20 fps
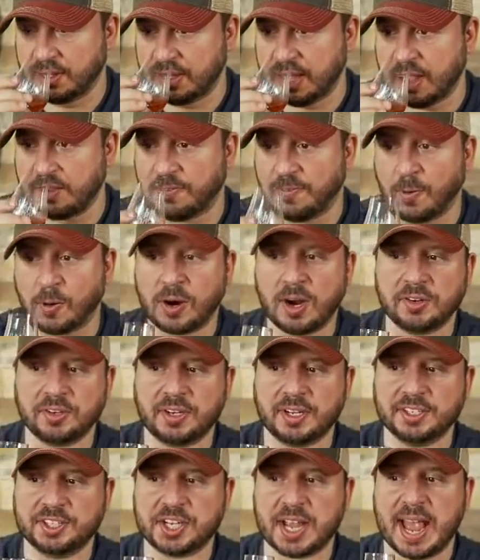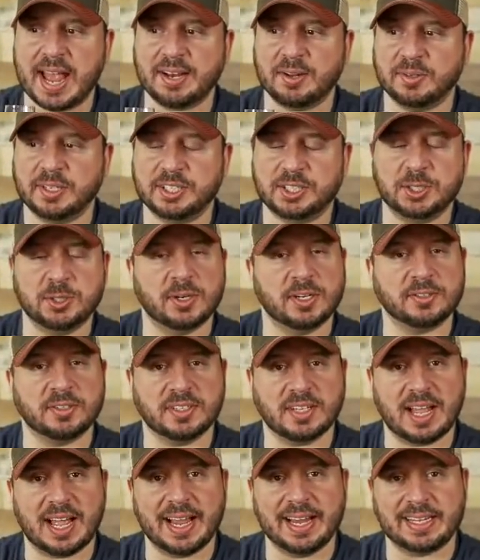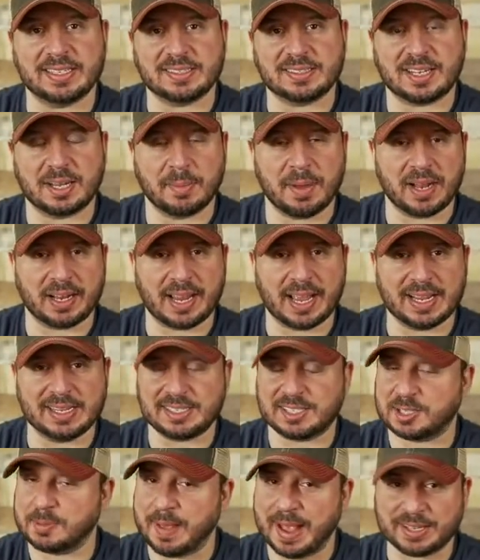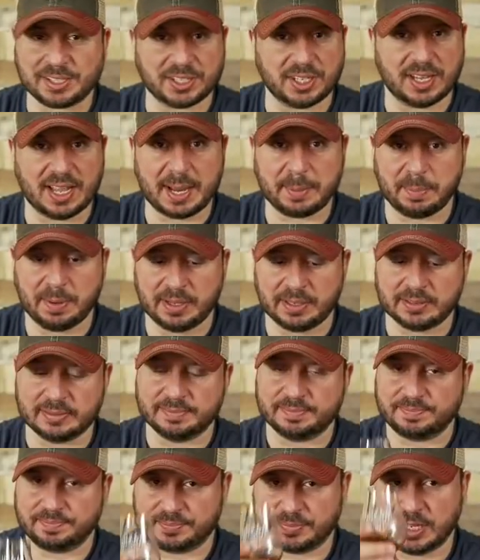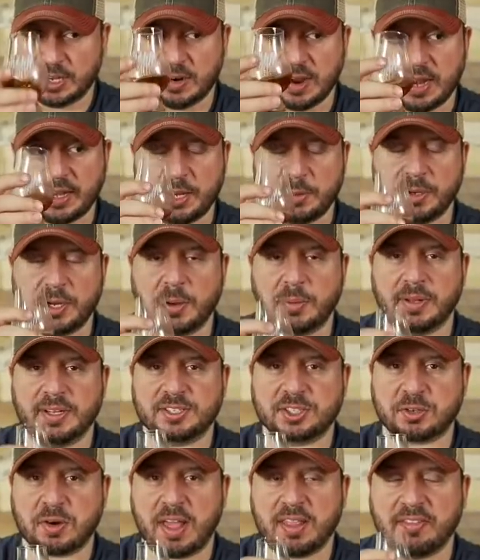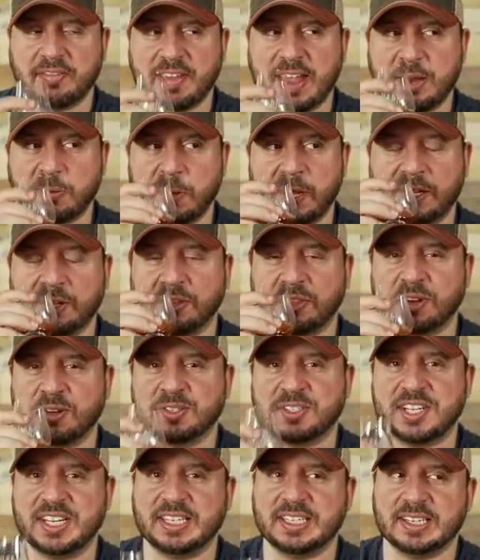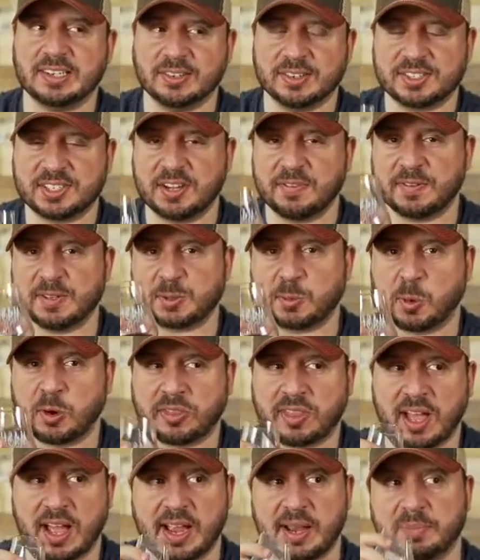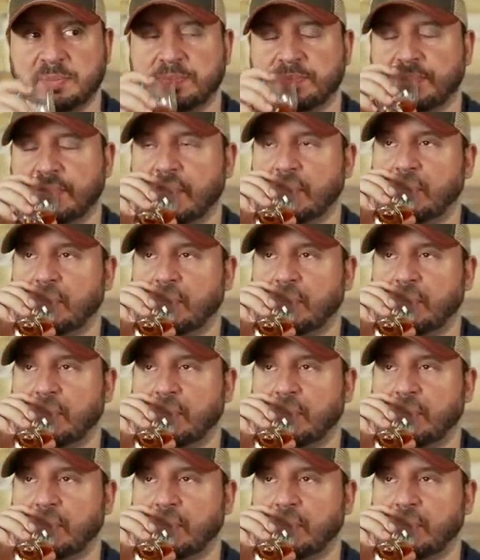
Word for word: Yeah, 400 in chat and only 200 likes. Come on, guys, smash the like button. All right, here we go. Let's try the Van Winkle 13 year. Let's see if it's worth the hype.